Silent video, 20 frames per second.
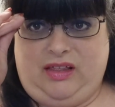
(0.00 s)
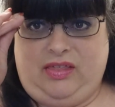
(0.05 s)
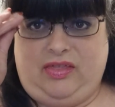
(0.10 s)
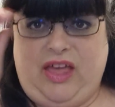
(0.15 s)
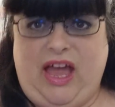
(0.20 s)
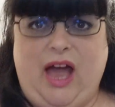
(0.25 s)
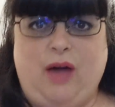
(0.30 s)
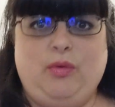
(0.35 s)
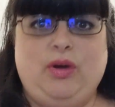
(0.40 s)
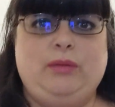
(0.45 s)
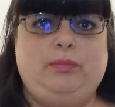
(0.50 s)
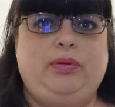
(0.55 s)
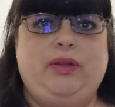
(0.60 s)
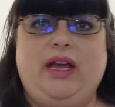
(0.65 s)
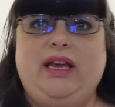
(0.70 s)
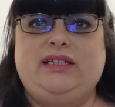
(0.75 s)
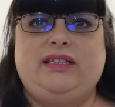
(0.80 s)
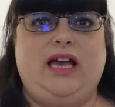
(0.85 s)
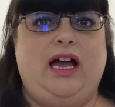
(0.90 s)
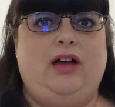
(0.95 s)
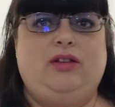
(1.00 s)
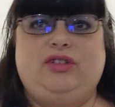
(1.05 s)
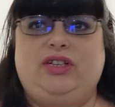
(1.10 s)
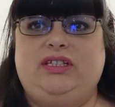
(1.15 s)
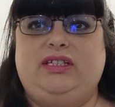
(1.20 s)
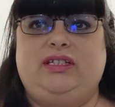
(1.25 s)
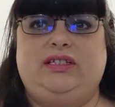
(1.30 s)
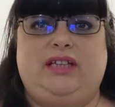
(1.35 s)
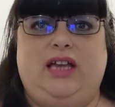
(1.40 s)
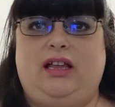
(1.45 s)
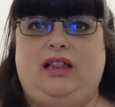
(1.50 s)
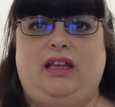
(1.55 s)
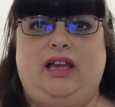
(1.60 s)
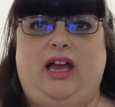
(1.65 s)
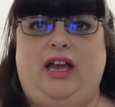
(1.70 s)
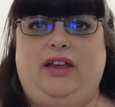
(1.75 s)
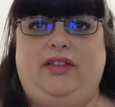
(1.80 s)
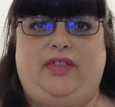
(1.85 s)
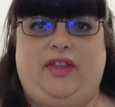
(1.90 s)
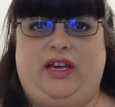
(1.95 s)
That one plays out just exactly
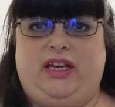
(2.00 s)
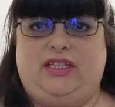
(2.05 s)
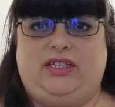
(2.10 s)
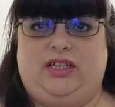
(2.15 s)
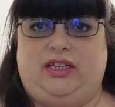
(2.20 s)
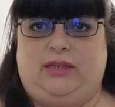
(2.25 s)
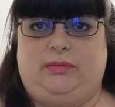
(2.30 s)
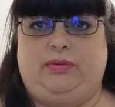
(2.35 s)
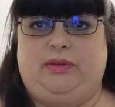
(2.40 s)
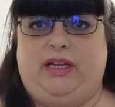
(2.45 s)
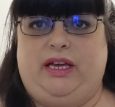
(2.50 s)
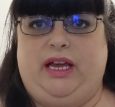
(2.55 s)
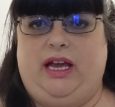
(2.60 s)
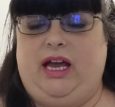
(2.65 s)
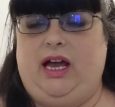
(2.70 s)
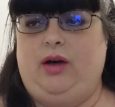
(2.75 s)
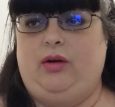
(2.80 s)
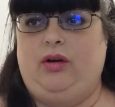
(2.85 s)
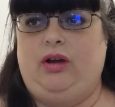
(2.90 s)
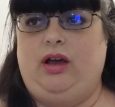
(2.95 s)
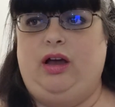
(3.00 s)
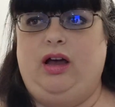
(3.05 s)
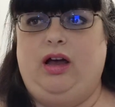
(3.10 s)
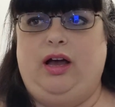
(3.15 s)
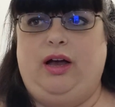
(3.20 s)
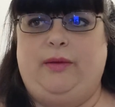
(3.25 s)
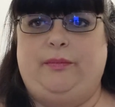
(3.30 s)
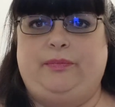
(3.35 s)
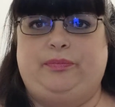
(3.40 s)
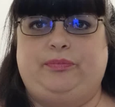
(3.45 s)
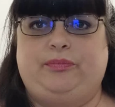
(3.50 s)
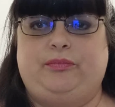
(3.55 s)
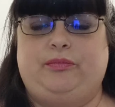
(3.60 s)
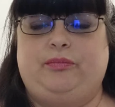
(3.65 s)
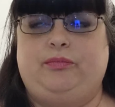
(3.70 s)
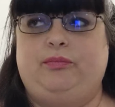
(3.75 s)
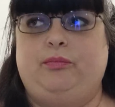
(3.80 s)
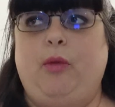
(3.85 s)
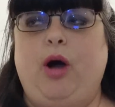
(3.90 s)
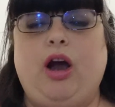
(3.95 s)
how you think it's going to play out.
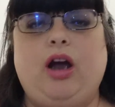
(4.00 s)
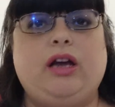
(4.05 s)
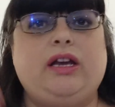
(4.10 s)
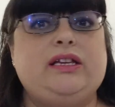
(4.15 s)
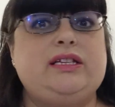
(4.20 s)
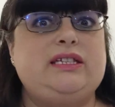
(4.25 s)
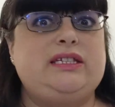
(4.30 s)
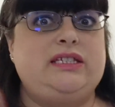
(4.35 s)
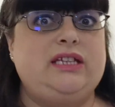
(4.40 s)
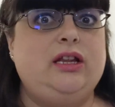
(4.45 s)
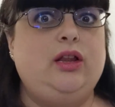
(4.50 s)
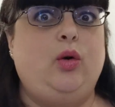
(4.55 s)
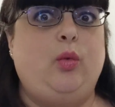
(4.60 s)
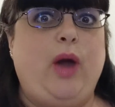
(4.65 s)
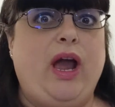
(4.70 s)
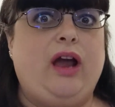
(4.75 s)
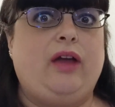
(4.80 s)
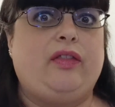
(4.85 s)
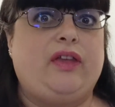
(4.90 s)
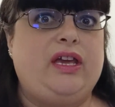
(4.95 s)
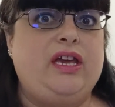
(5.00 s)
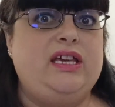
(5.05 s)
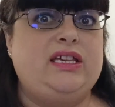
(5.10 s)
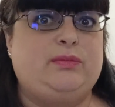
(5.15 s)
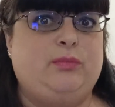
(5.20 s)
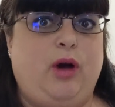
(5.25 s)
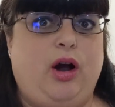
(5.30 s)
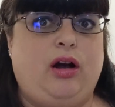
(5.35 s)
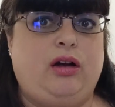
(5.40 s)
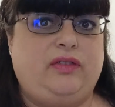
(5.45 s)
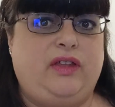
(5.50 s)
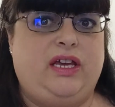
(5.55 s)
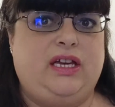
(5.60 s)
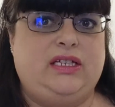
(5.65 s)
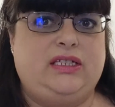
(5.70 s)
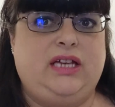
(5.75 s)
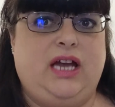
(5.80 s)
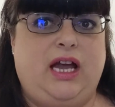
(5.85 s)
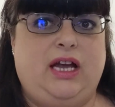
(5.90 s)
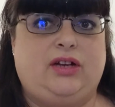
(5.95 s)
Mark is still aware that he's Mark the
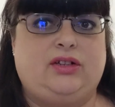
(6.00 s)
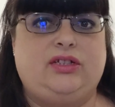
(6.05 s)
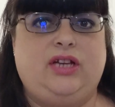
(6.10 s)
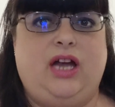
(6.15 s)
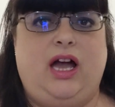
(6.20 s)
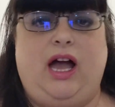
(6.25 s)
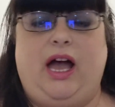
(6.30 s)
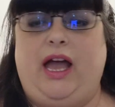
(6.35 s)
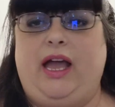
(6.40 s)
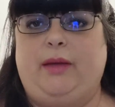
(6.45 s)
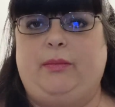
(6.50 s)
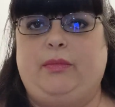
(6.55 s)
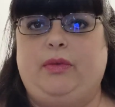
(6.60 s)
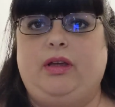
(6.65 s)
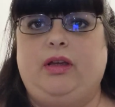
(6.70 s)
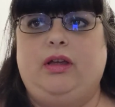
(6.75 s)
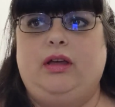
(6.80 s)
entire time.